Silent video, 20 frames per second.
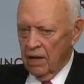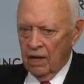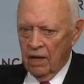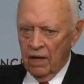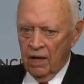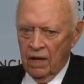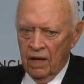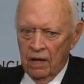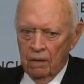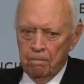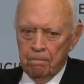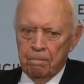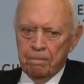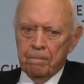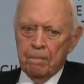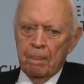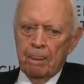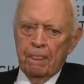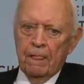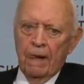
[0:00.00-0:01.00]

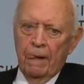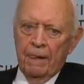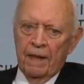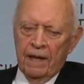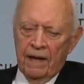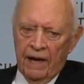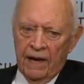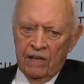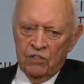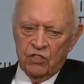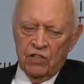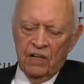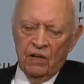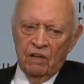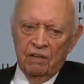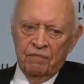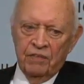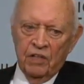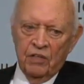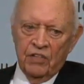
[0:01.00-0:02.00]
Um,
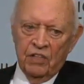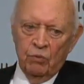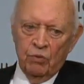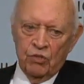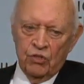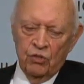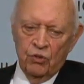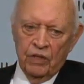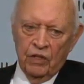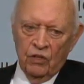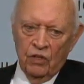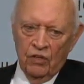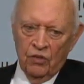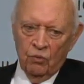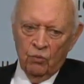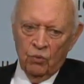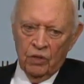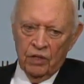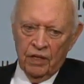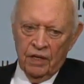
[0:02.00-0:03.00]
Eisenhower felt he was doing
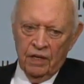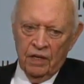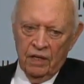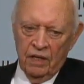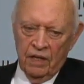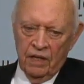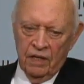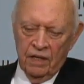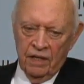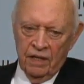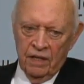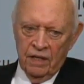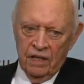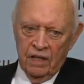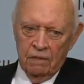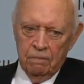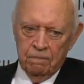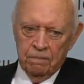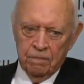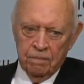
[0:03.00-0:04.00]
all the work, and
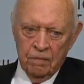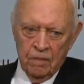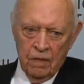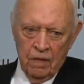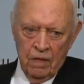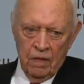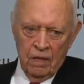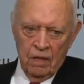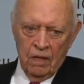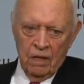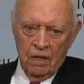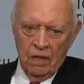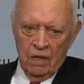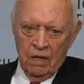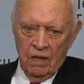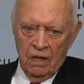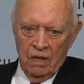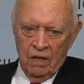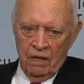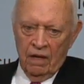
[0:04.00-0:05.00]
um,
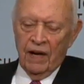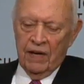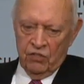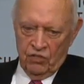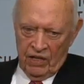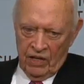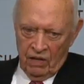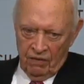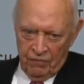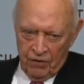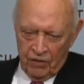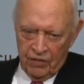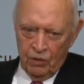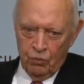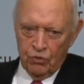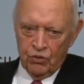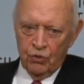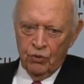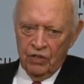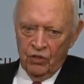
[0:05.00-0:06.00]
uh, Eisenhower felt
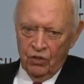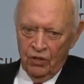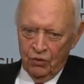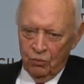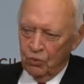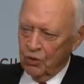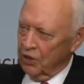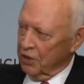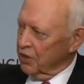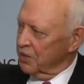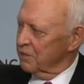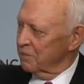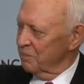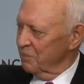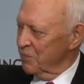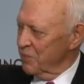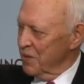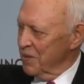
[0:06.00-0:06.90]
he was doing all the work.